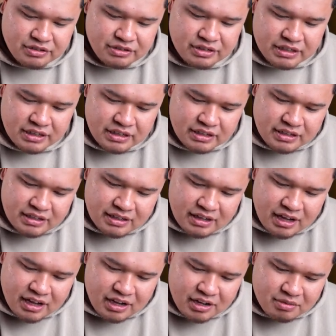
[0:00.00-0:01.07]
so nice.
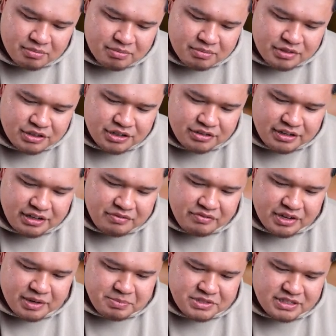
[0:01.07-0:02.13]
Yuri
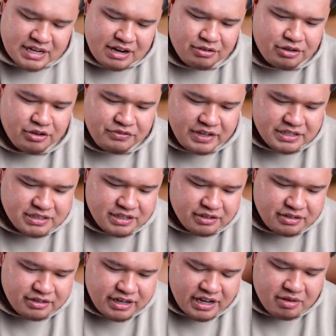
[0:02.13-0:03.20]
Vips, I don't know if he's good
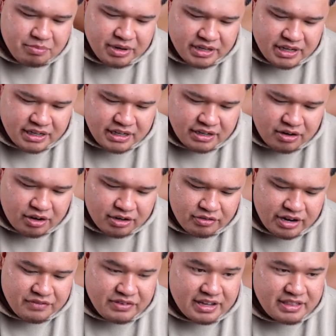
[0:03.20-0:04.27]
or not, but getting an
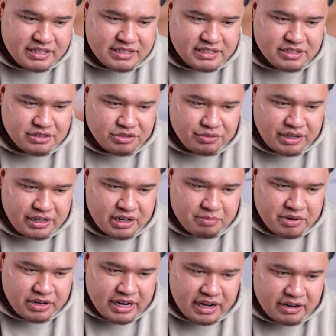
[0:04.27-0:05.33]
autograph, and this is a green
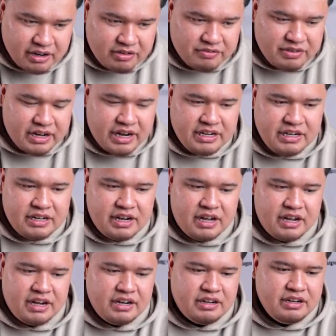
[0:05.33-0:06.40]
numbered out of
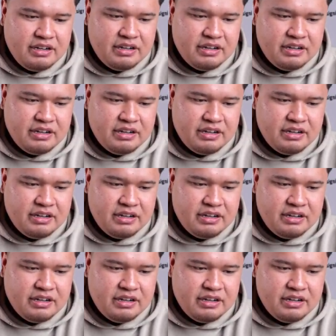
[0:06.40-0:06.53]
99.